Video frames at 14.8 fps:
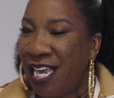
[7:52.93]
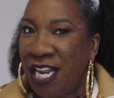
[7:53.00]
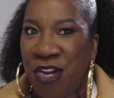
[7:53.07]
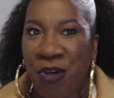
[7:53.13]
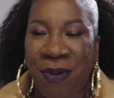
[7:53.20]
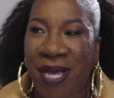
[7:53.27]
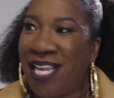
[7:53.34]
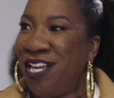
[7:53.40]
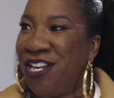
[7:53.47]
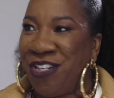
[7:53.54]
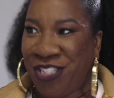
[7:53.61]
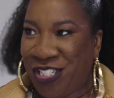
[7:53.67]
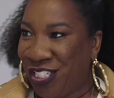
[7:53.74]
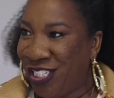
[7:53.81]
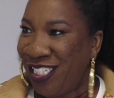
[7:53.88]
Nobody
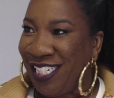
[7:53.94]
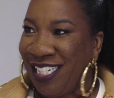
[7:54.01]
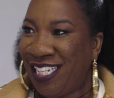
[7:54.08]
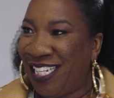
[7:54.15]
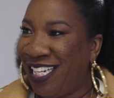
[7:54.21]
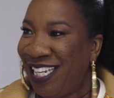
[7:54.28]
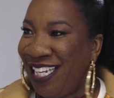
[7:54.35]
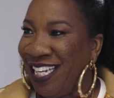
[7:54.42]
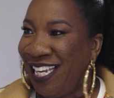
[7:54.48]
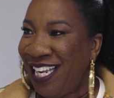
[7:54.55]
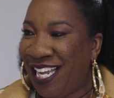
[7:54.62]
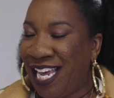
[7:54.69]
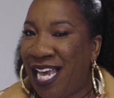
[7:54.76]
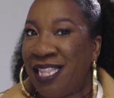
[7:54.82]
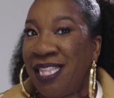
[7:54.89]
understood.
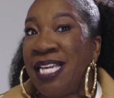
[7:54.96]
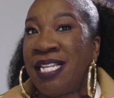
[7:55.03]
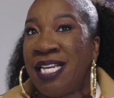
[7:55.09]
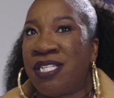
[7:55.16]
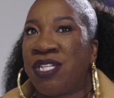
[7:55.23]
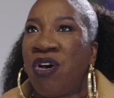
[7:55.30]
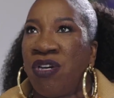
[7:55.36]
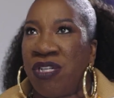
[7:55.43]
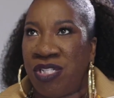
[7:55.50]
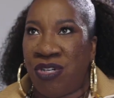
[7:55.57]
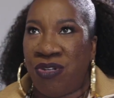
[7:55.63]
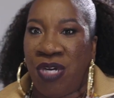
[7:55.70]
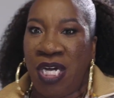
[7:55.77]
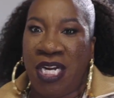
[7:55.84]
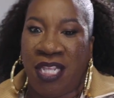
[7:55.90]
And I think that's
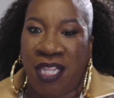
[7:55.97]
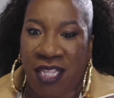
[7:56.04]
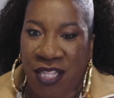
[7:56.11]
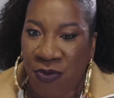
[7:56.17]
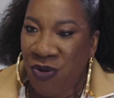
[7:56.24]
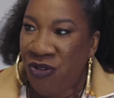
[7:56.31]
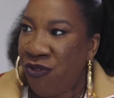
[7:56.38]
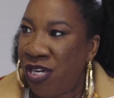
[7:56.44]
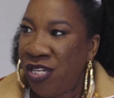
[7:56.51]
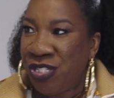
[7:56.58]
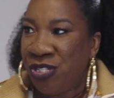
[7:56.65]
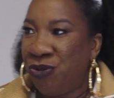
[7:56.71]
also another thing we run into.